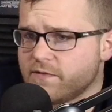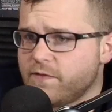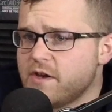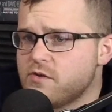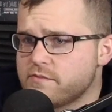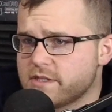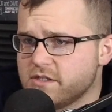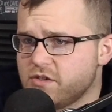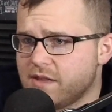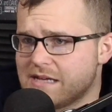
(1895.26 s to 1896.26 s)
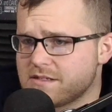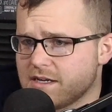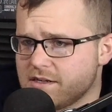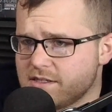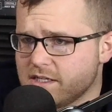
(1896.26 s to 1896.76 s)
to films in
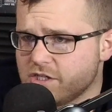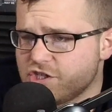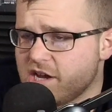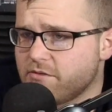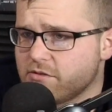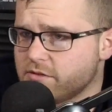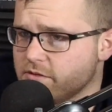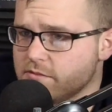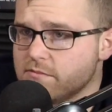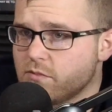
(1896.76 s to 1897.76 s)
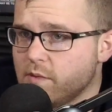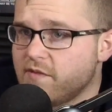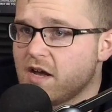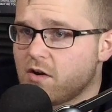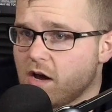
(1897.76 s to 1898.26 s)
2019 in general, dude. We've
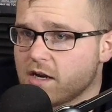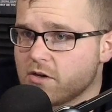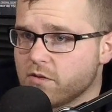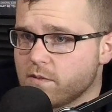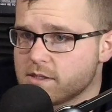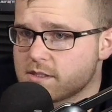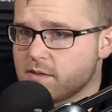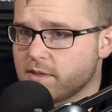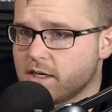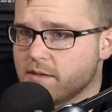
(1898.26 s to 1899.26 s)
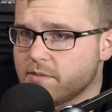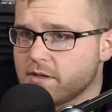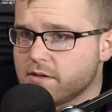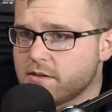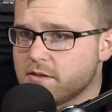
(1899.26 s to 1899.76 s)
got a lot of good ones coming up.
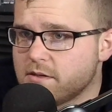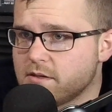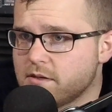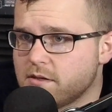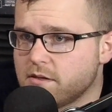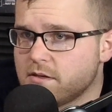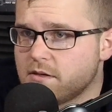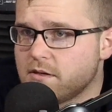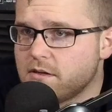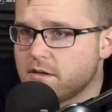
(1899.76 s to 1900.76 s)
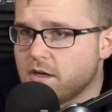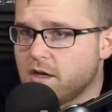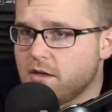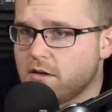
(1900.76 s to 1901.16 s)
There's